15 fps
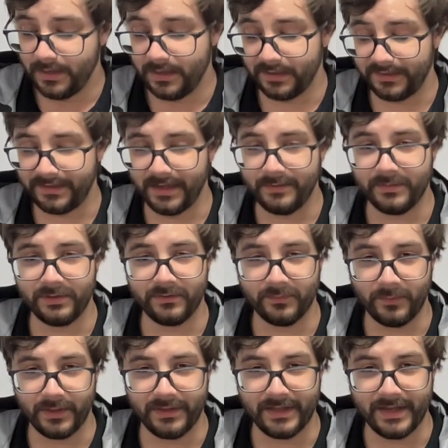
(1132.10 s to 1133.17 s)
A statement of
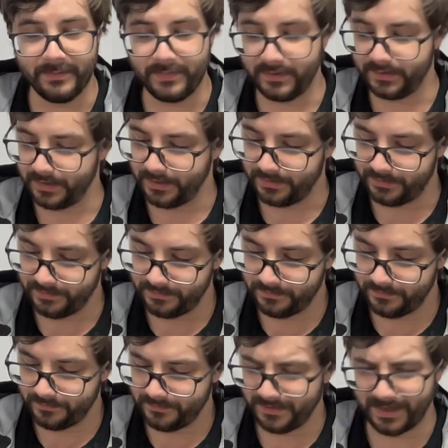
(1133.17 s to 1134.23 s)
what they possess.
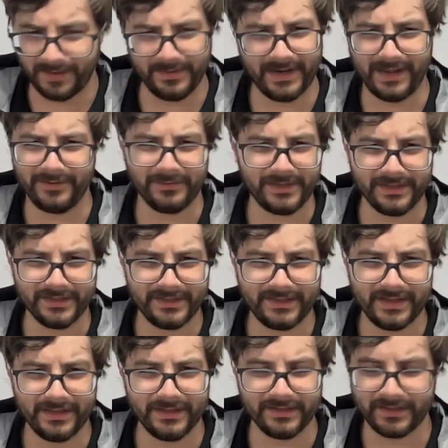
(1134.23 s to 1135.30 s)
I mean, I don't need to
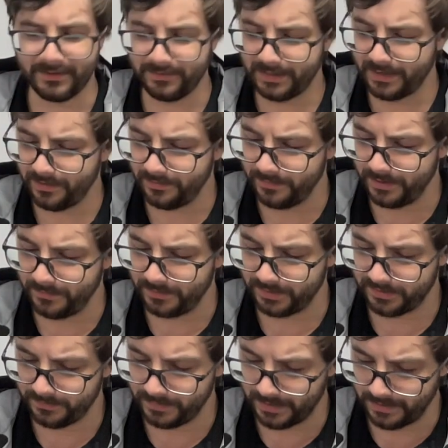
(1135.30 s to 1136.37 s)
say this out loud, but I'm
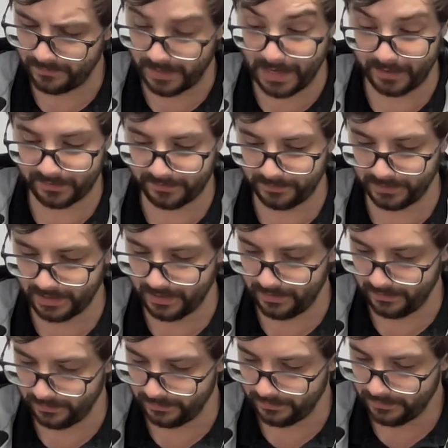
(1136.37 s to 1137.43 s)

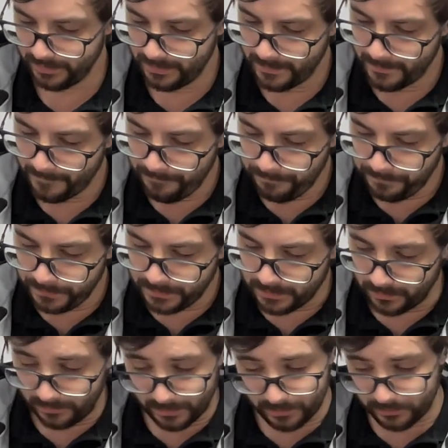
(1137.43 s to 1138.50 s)
explicating it.
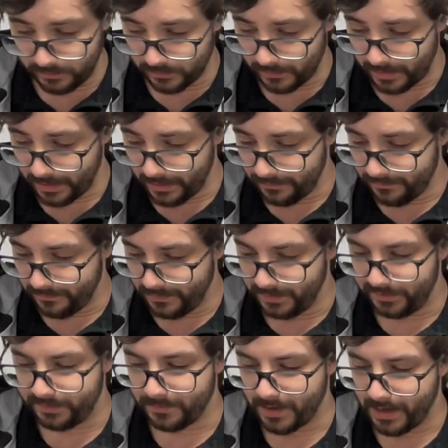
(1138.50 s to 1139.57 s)
Neither do I. They
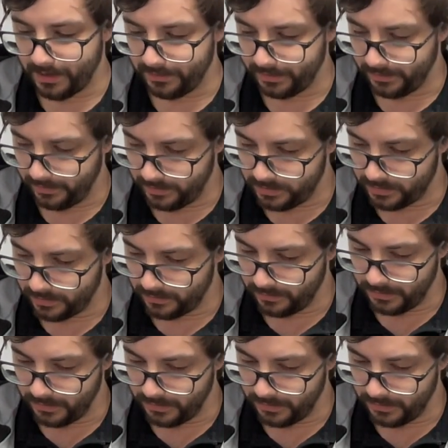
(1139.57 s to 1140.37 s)
smiled at each other.